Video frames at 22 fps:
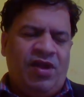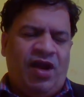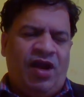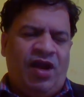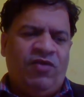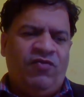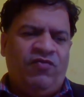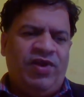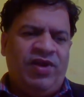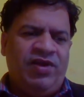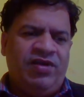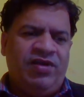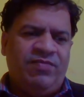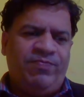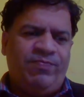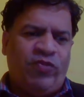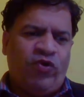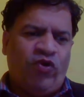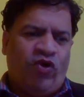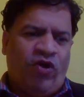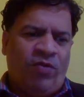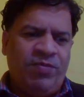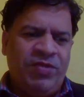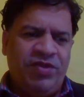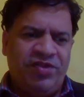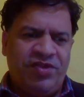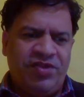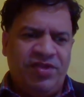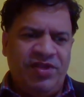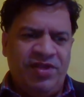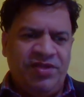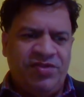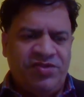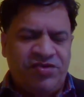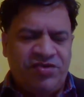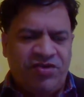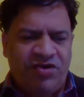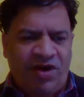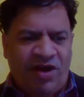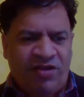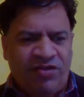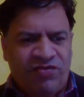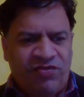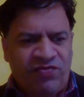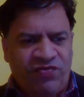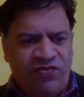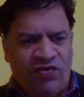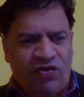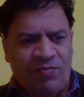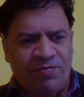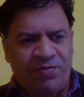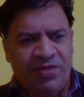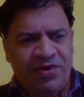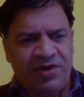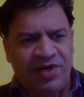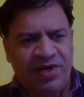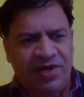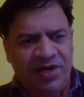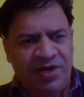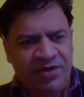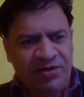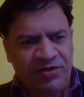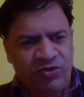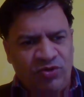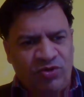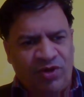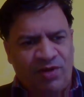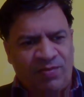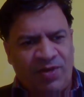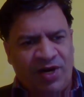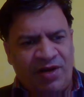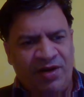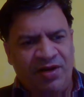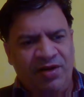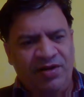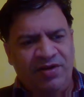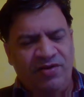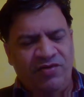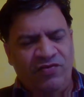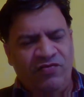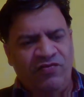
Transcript: And when the promise is transformed into command,